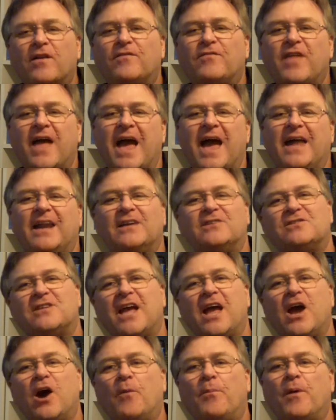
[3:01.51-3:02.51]
of that is
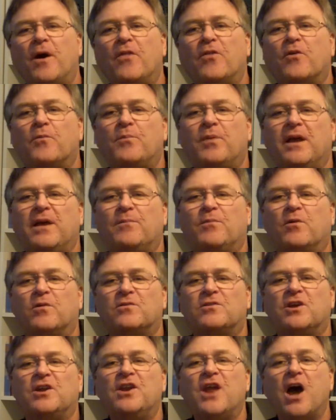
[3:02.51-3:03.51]
to help other people
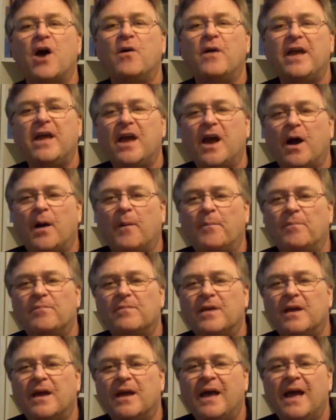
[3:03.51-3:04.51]
to know Him.
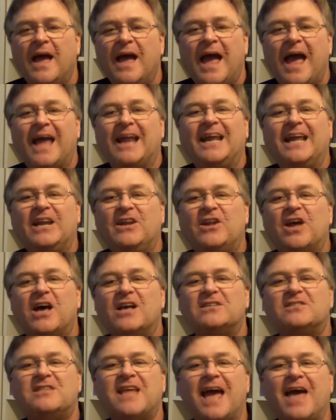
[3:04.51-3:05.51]
And He
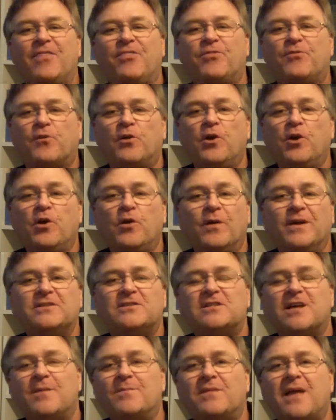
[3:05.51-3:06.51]
does that through and
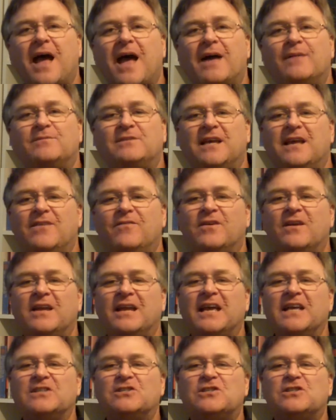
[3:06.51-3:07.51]
sometimes even
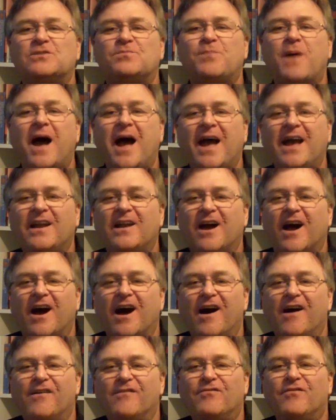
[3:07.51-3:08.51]
in spite
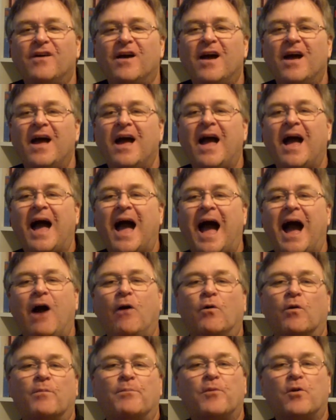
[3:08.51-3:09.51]
of
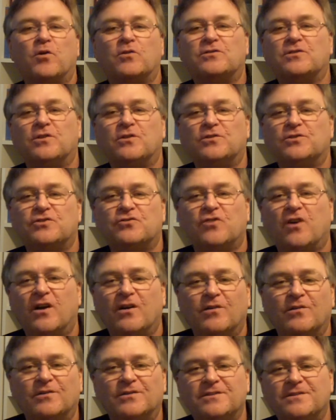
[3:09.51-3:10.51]
our personal
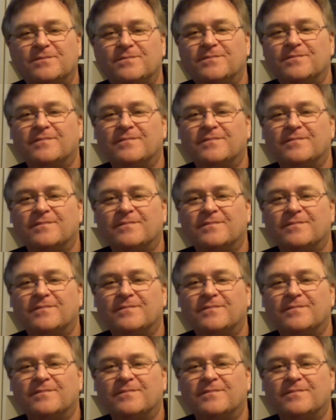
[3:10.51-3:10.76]
struggles.